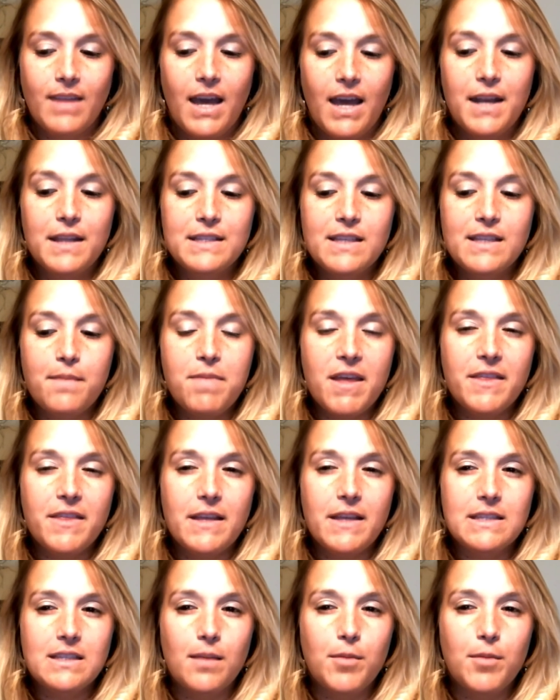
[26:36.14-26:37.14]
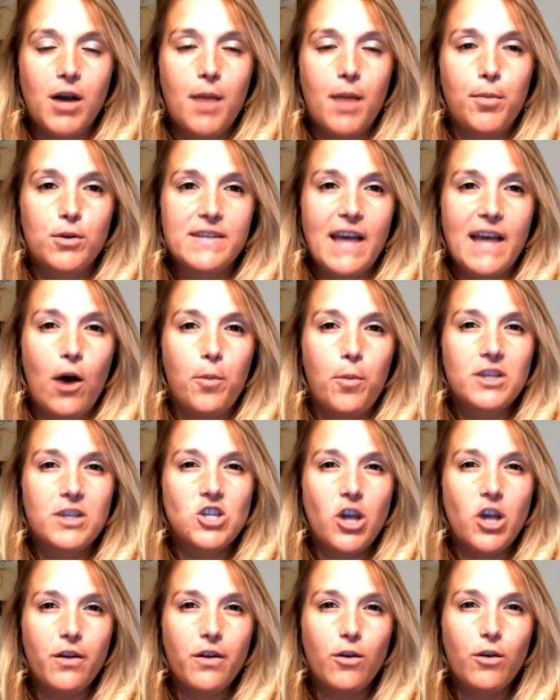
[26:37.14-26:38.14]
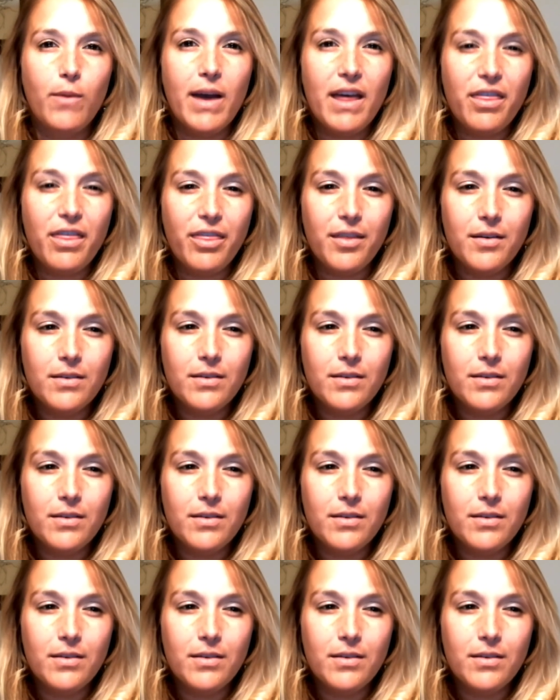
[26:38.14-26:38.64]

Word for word: And it's something that some couples help each other with?